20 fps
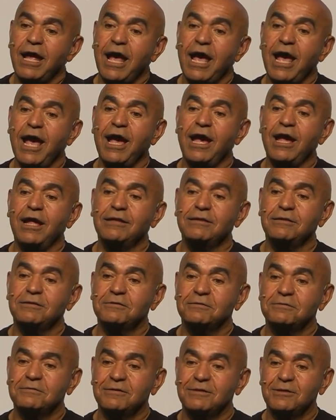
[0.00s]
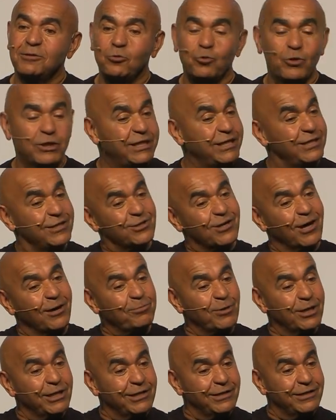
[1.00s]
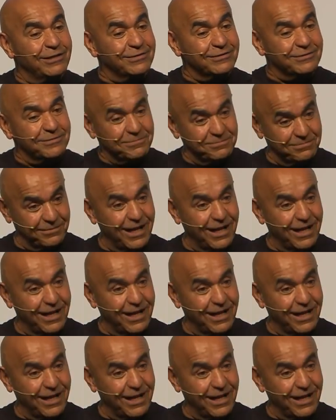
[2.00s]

and within a couple years,